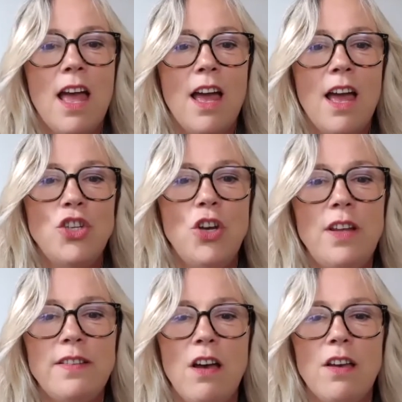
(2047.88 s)

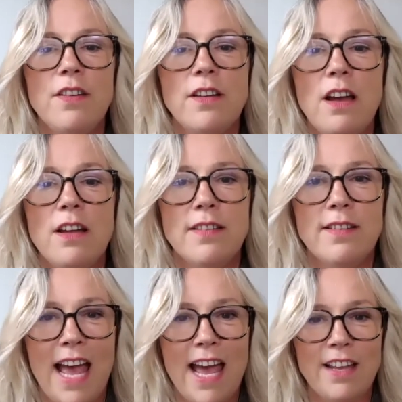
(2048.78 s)
Julie's asked, I'd like
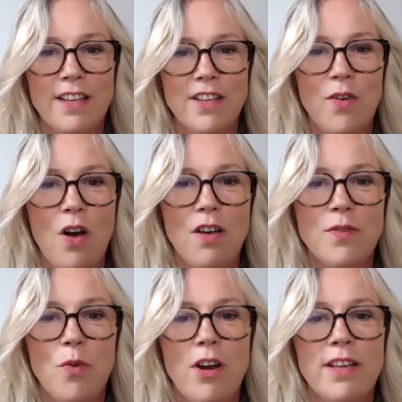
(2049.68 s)
to
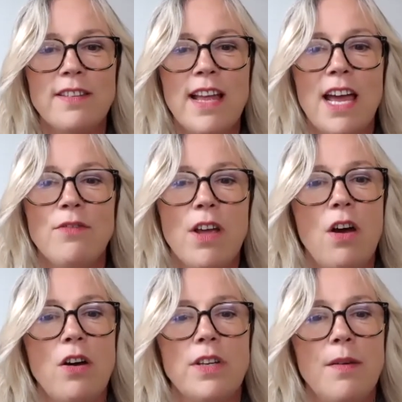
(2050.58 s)
ask where I stand
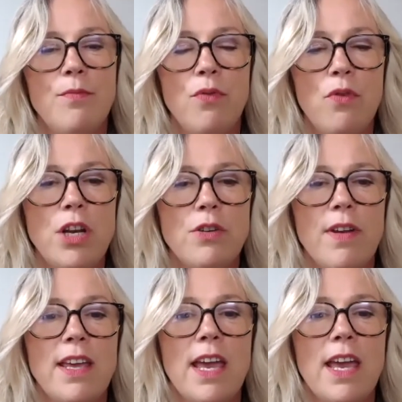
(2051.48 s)
regarding embroidery
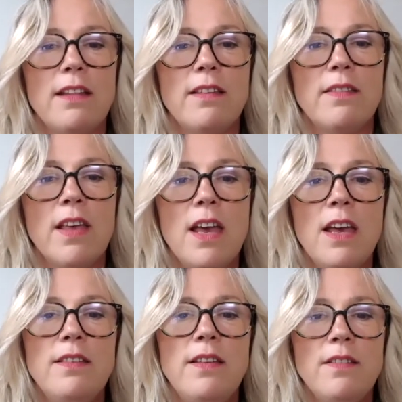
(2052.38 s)
kits,
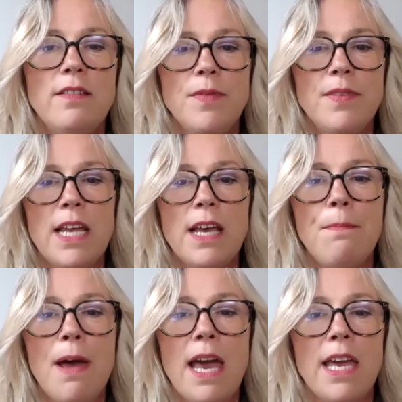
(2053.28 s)
since I'm selling a
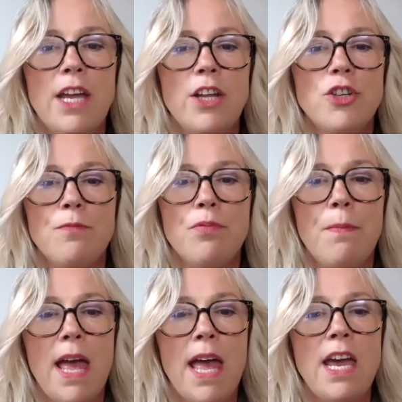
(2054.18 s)
package of
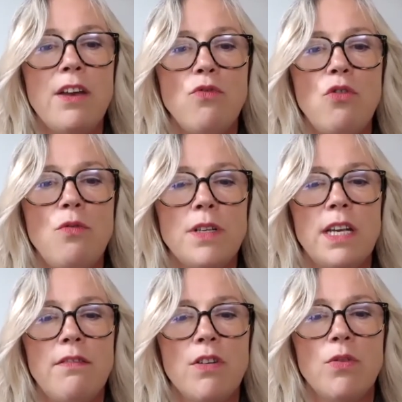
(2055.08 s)
prepared raw
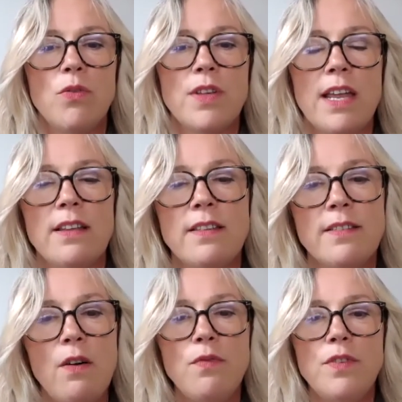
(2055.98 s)
materials and a
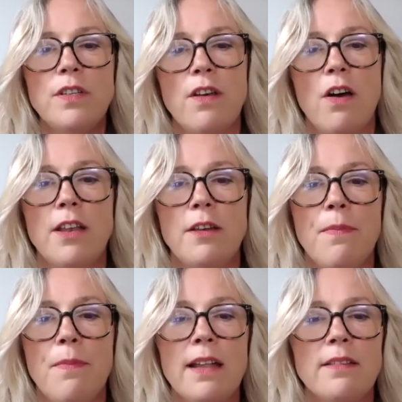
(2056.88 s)
self-designed
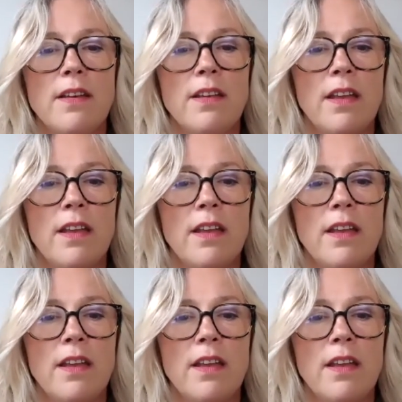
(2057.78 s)
pattern.